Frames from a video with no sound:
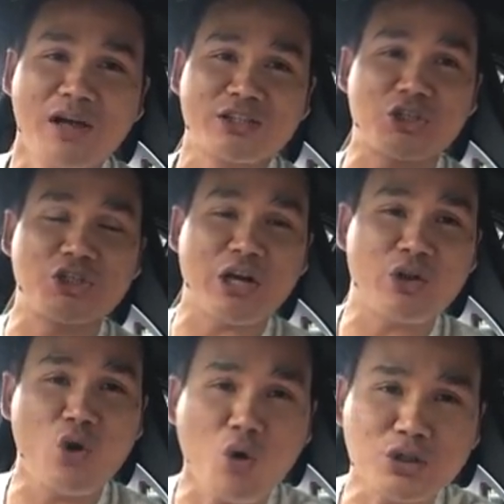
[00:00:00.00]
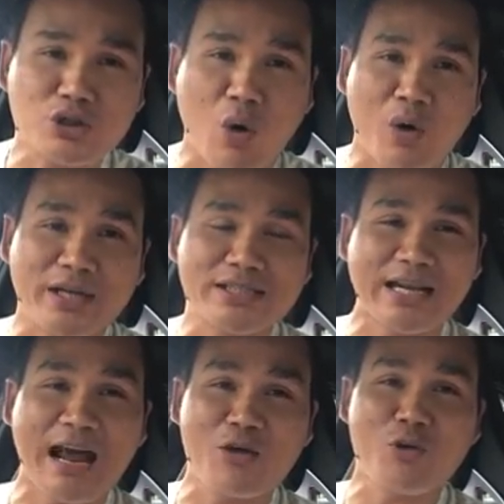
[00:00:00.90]
to share your stories
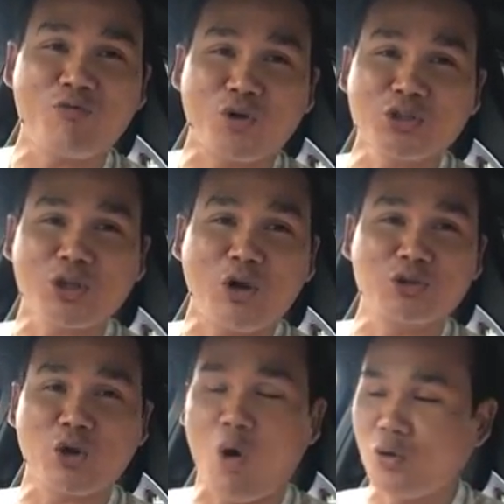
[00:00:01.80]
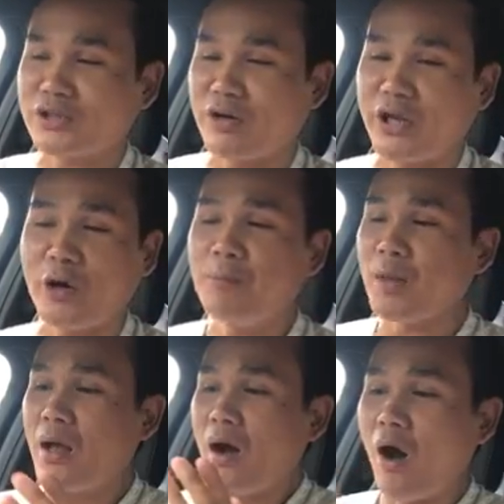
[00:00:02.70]
and how you first close your wholesale deal.
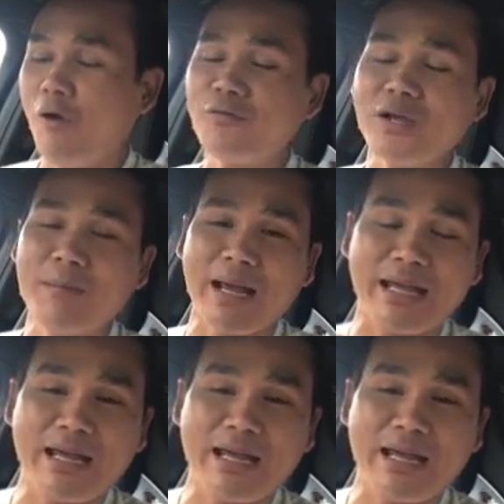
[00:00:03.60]
Hopefully my